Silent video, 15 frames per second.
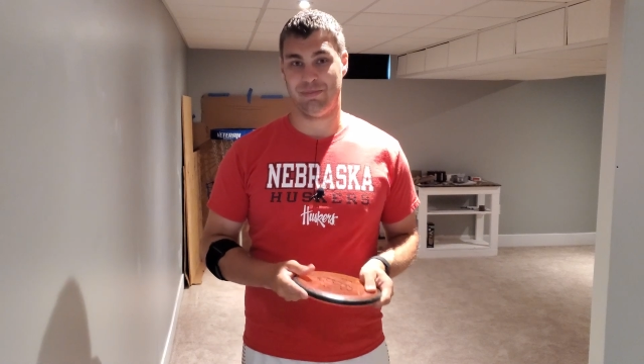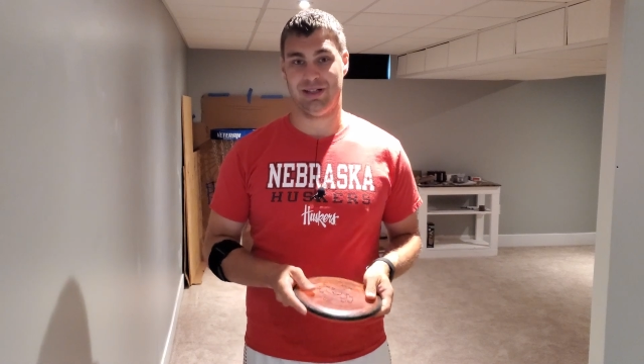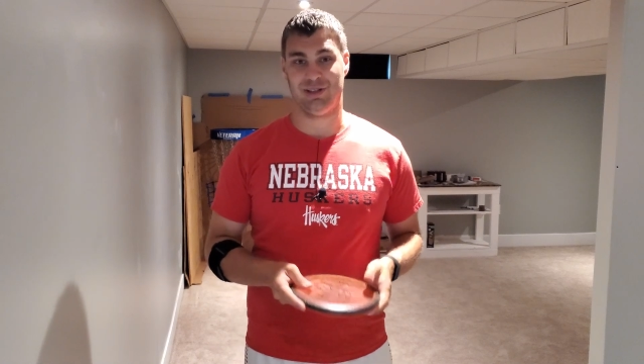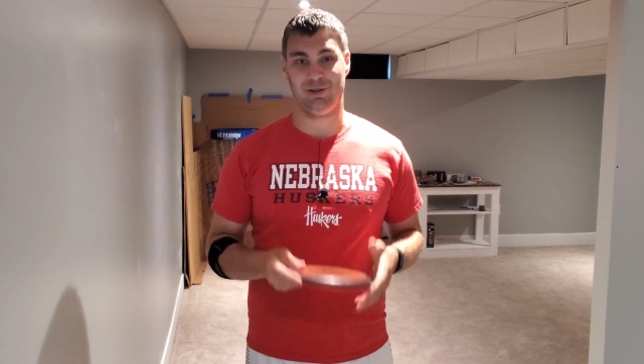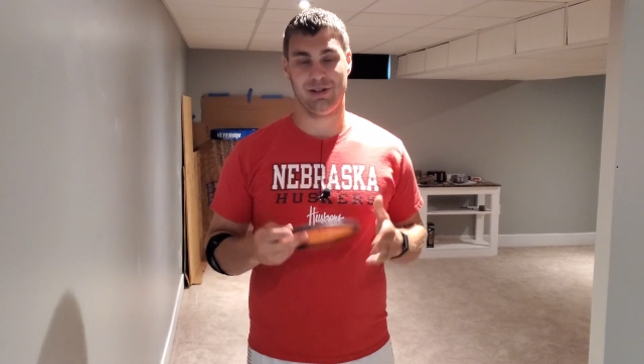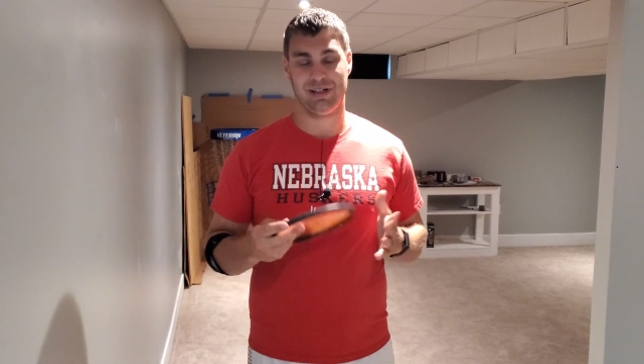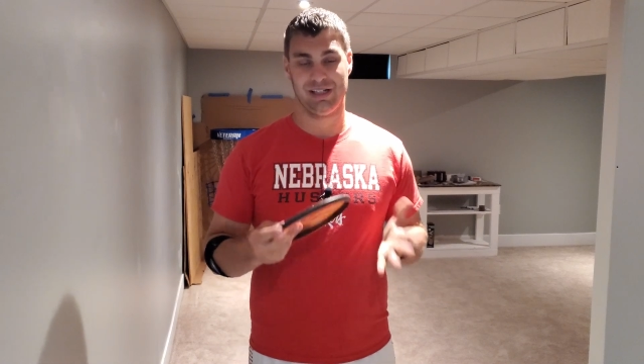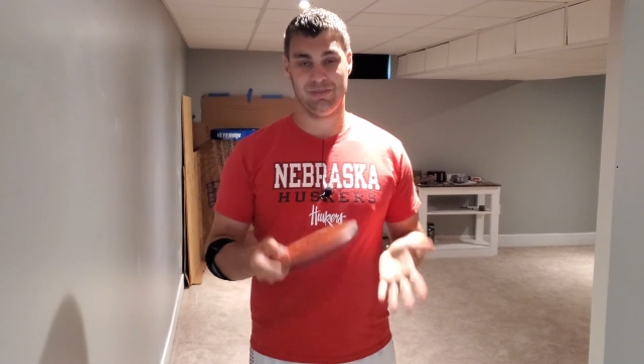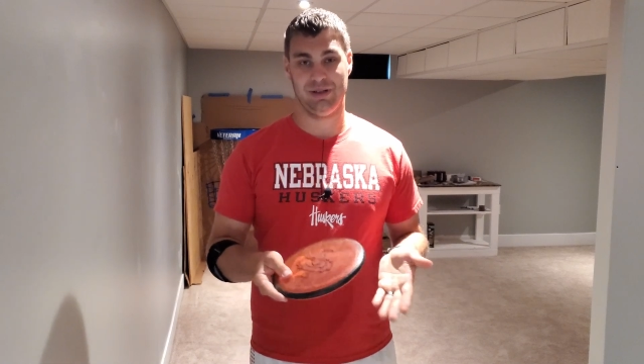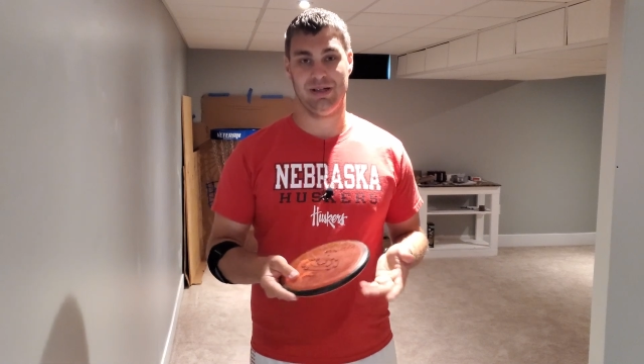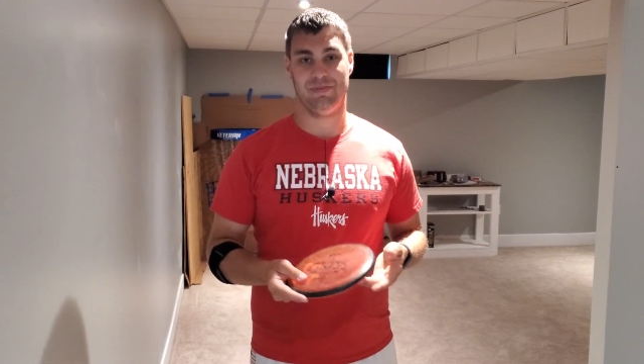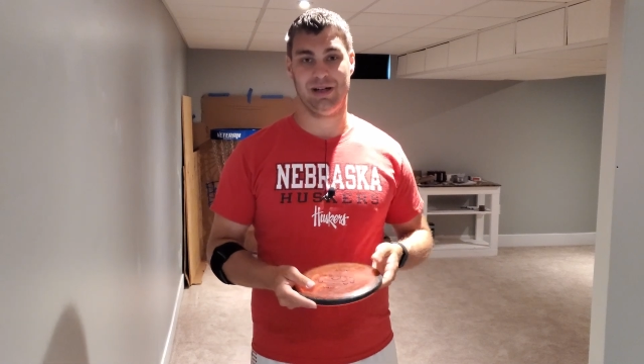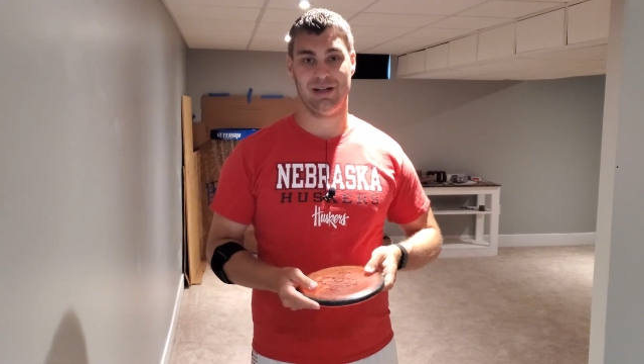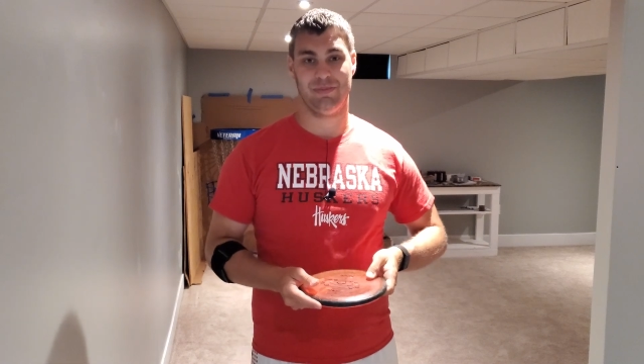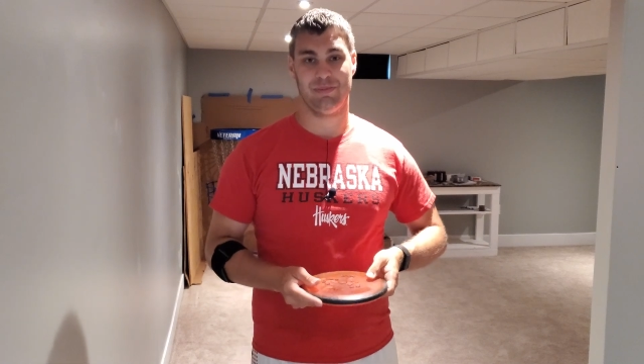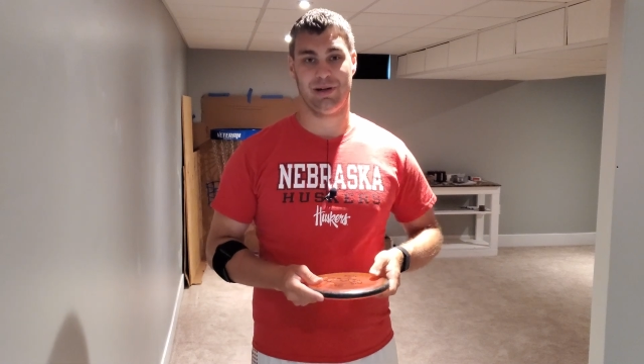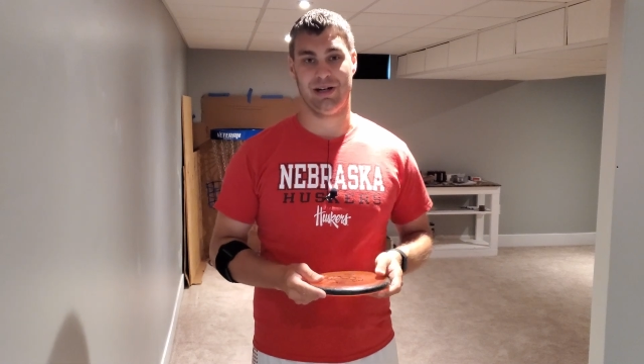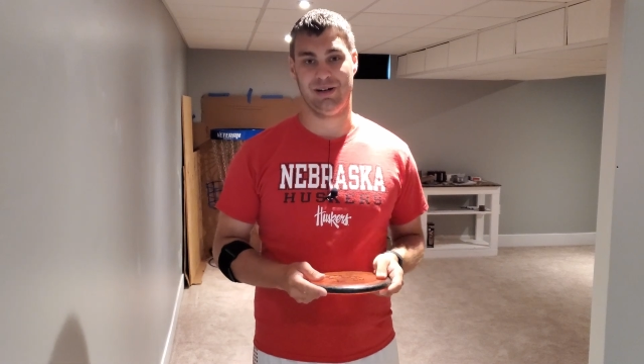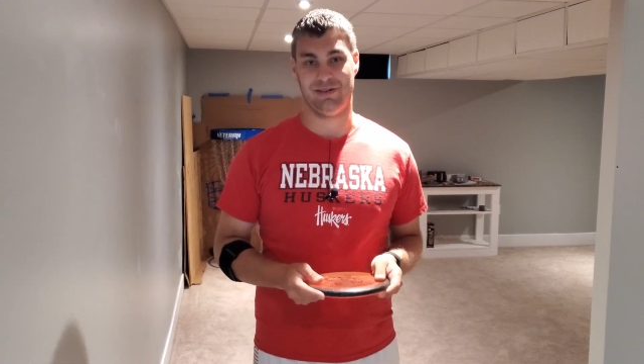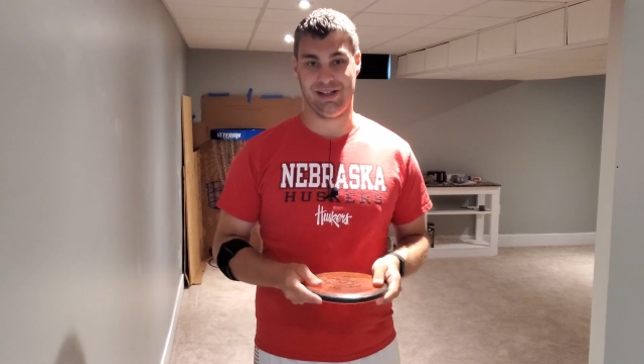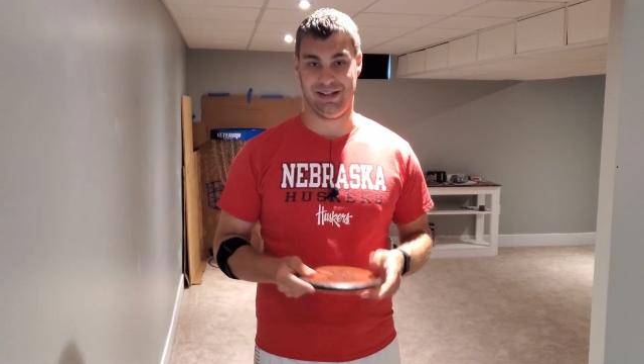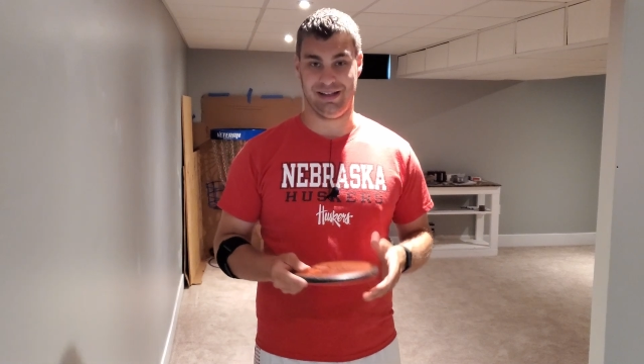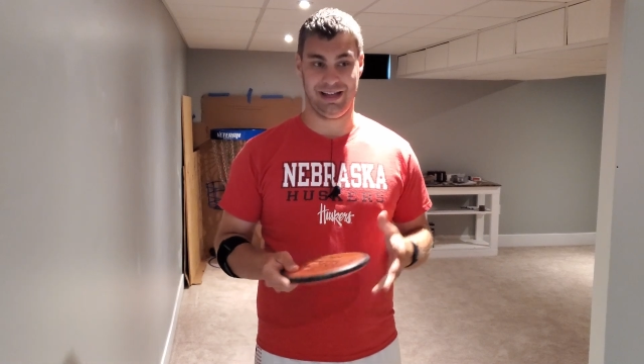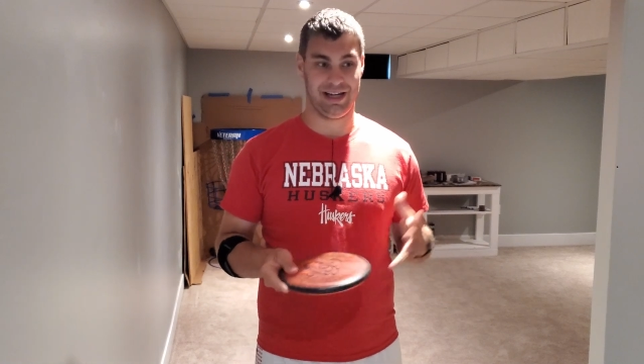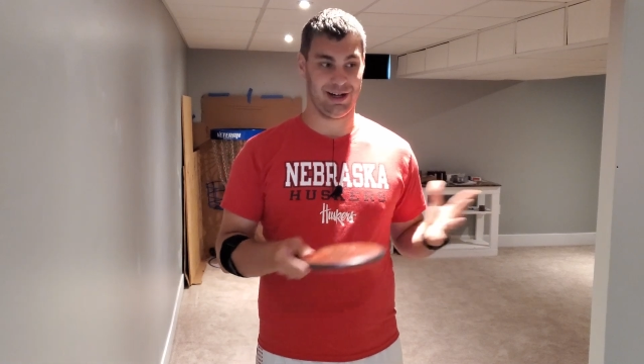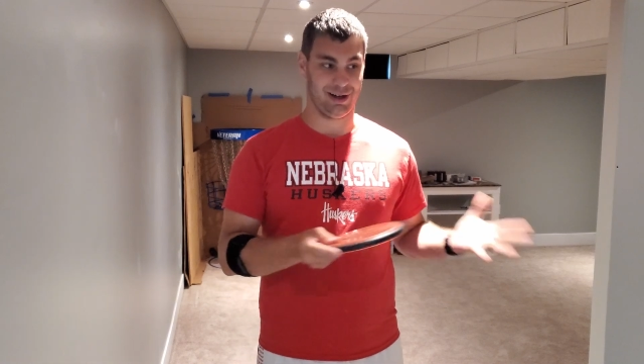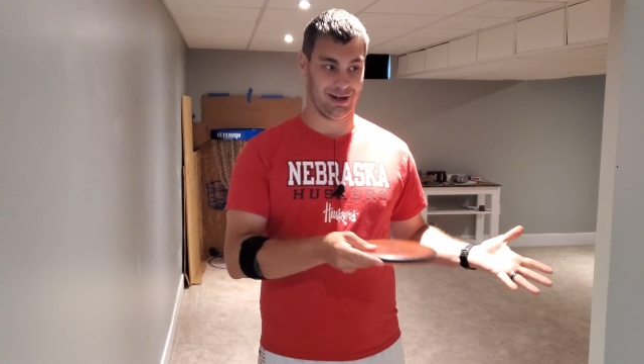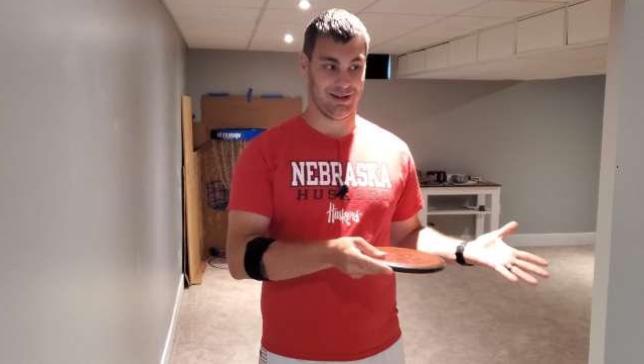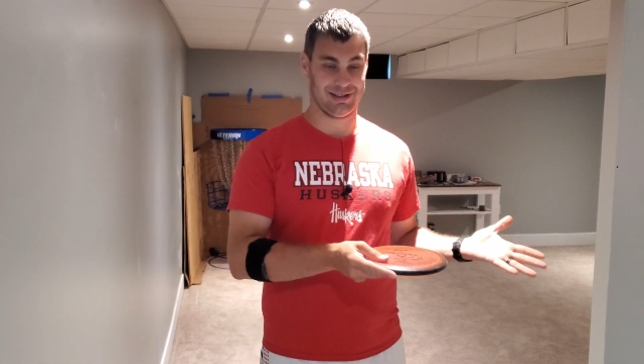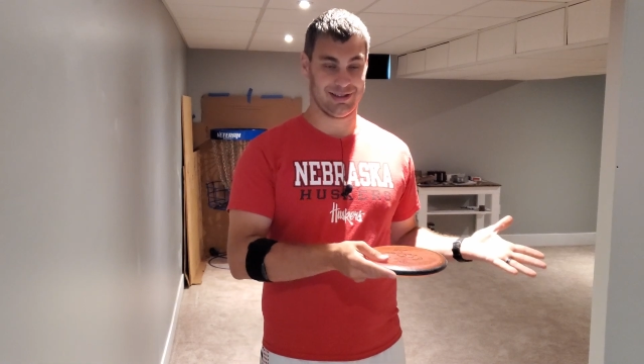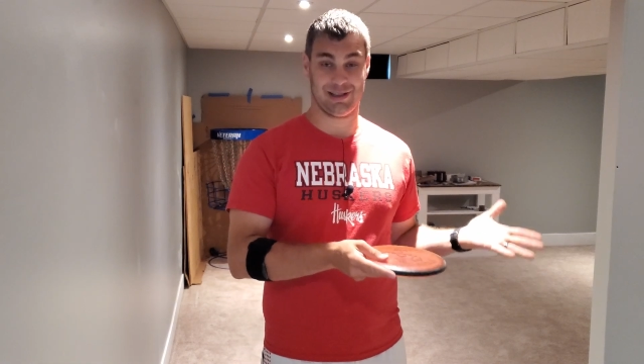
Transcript: but you are going to be a better putter than they are,